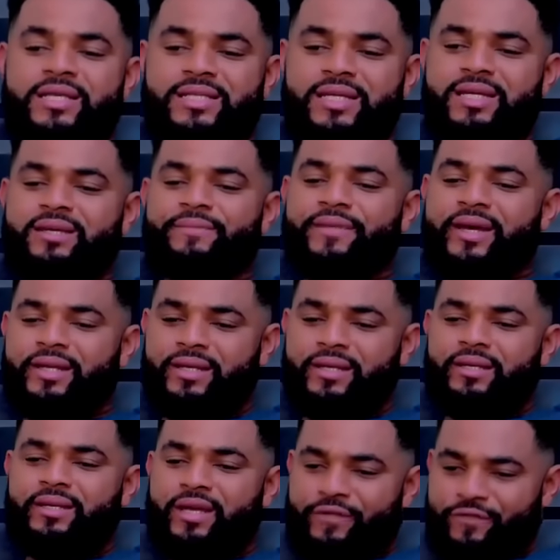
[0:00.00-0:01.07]
dawa still
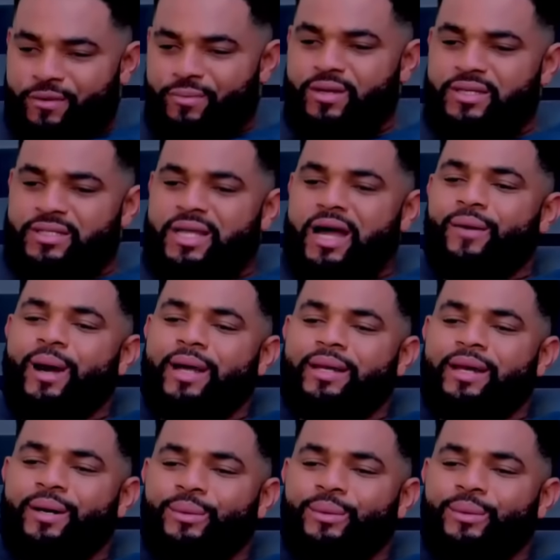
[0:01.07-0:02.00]
remaining? Give him his